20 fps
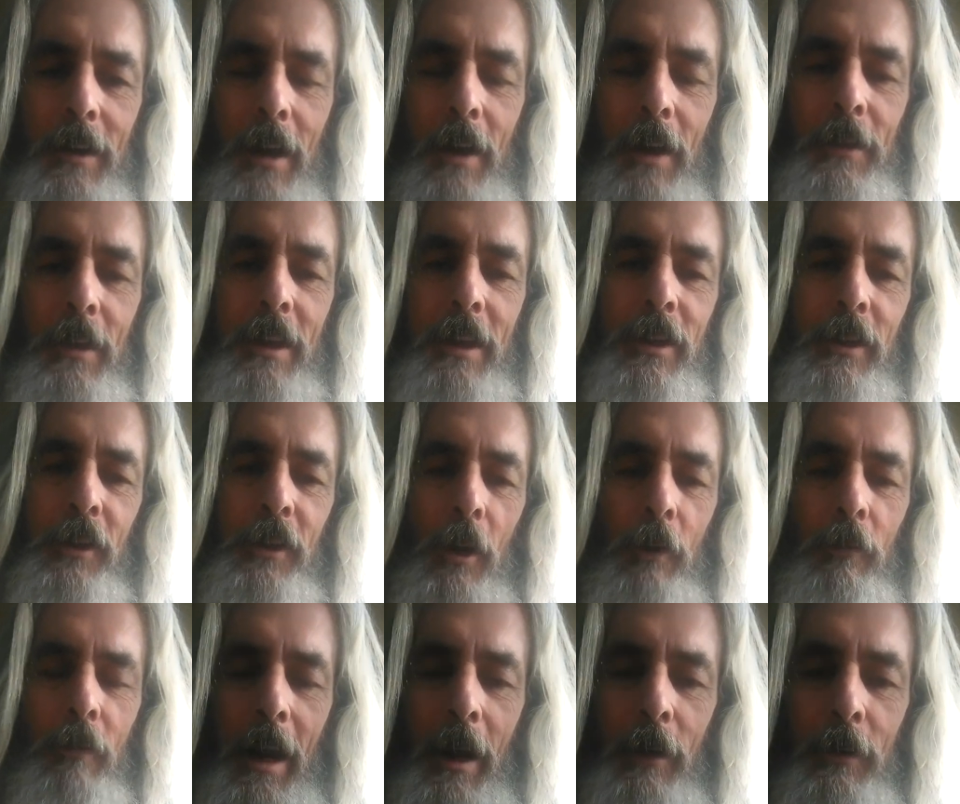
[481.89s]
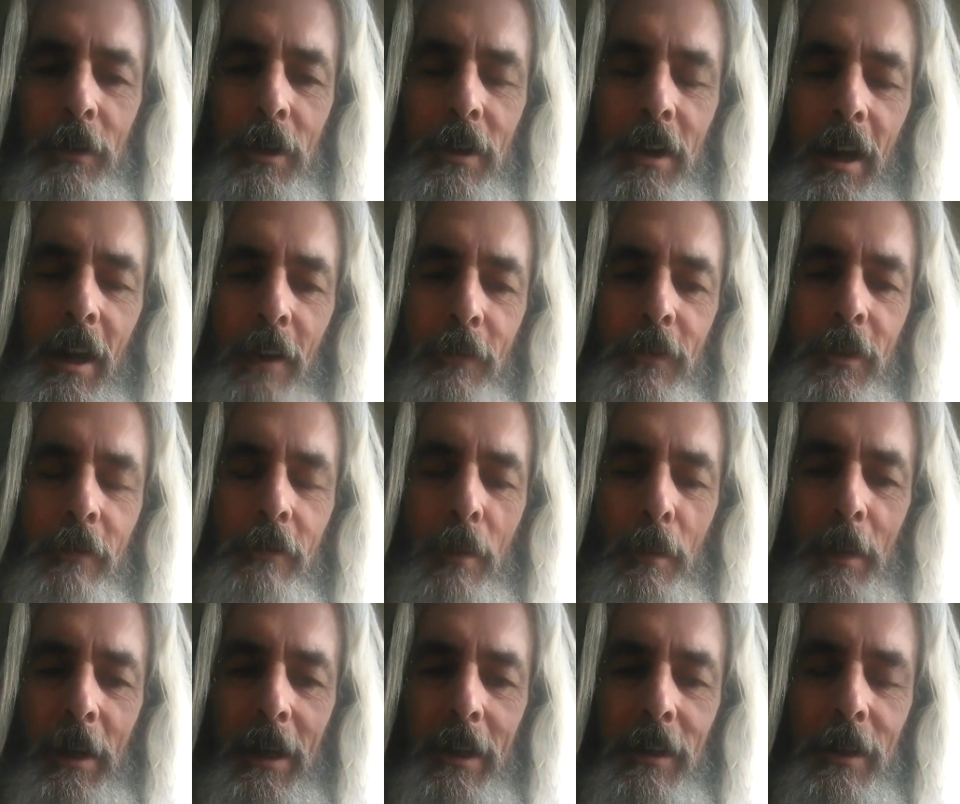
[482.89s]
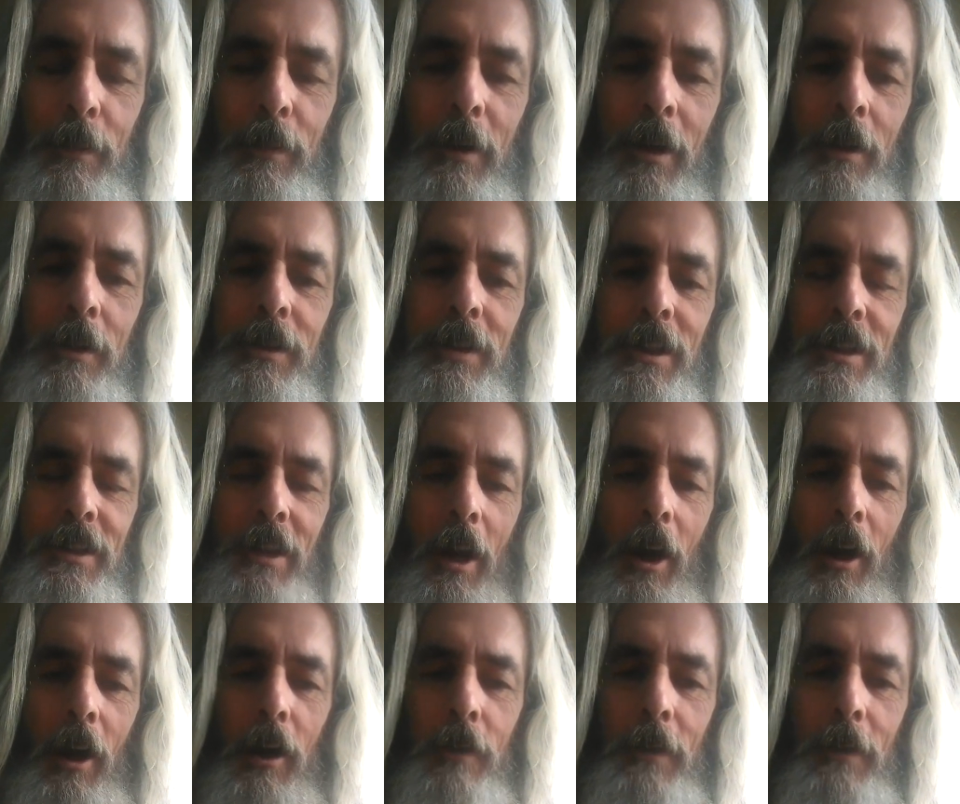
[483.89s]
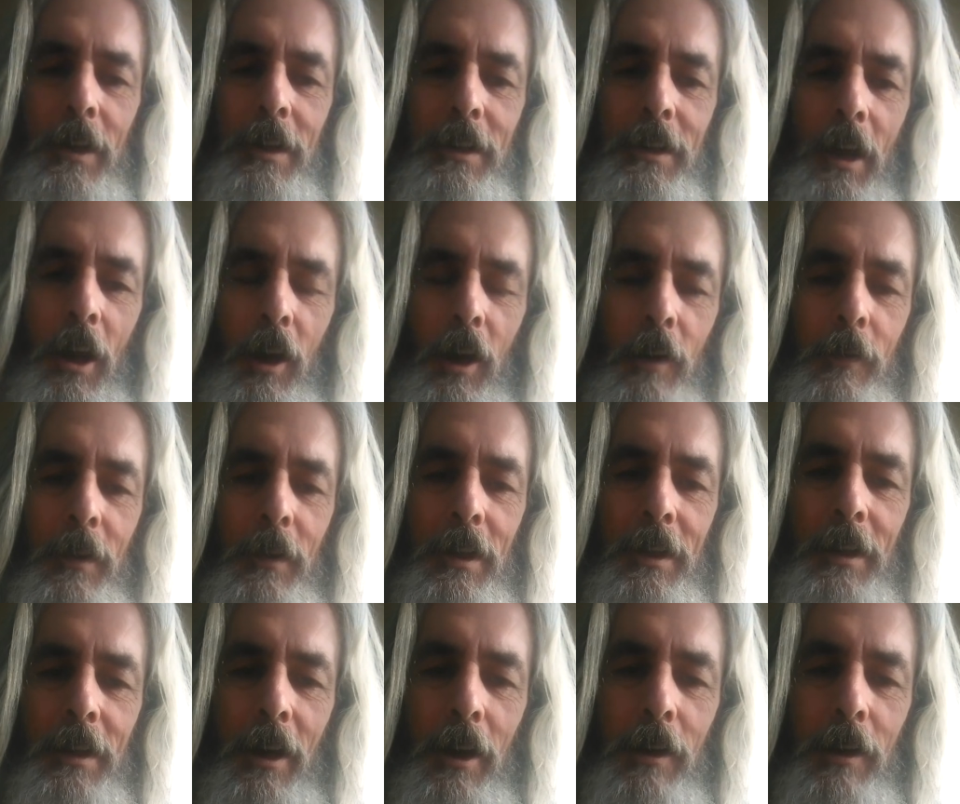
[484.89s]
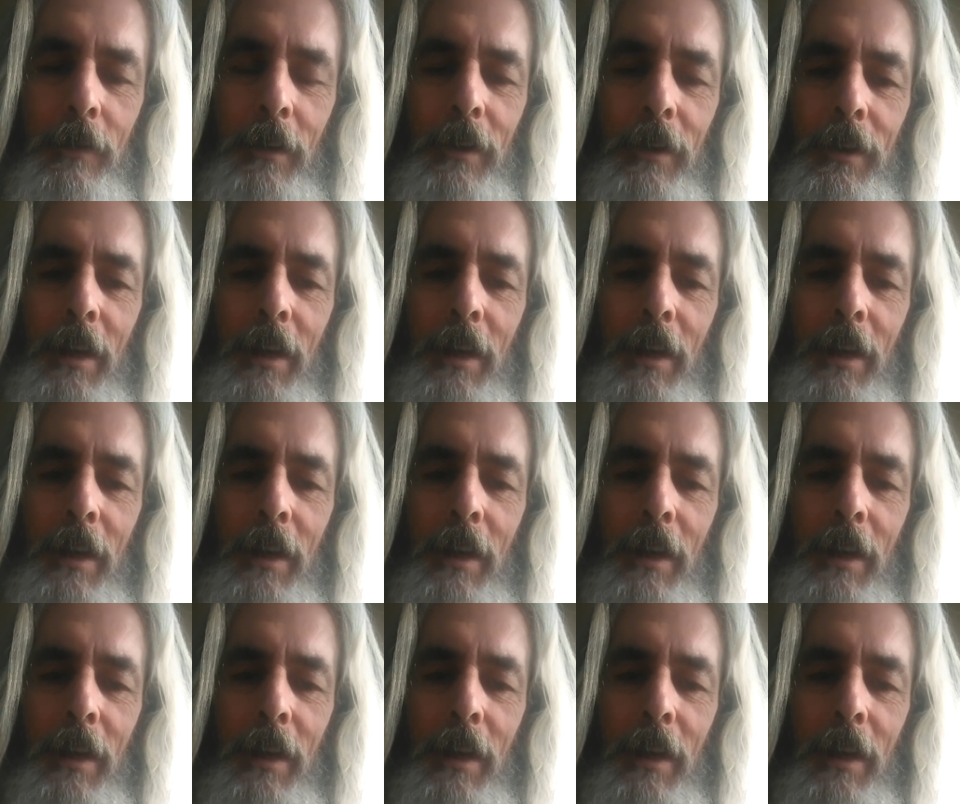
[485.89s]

And then you go round and have to repeat the process over and over and over.